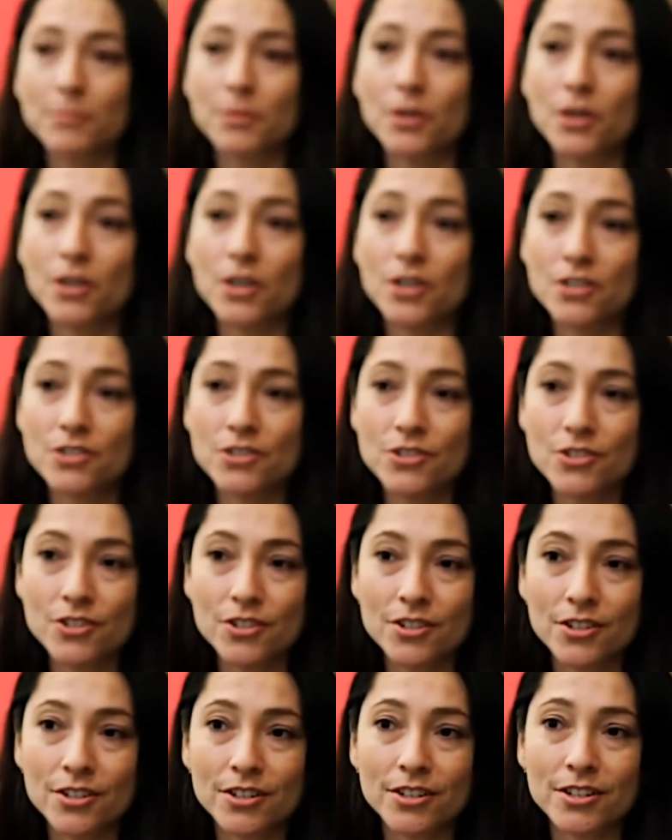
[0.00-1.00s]
and our
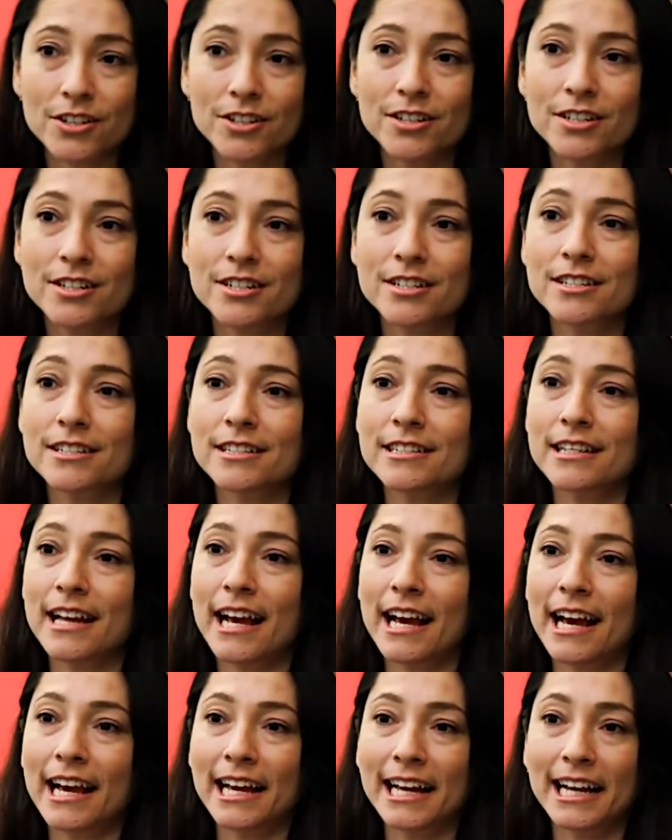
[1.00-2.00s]
dietitians, are
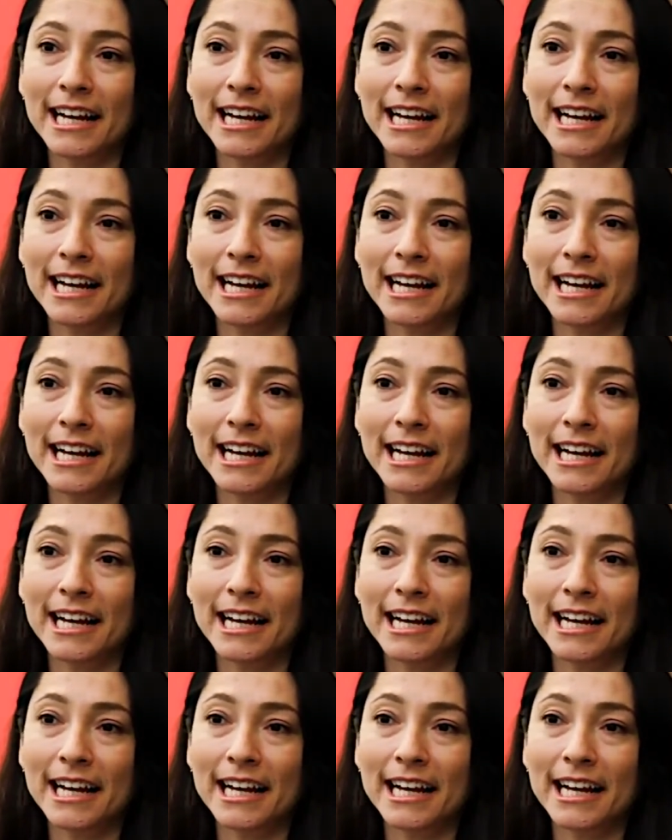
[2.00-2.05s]
all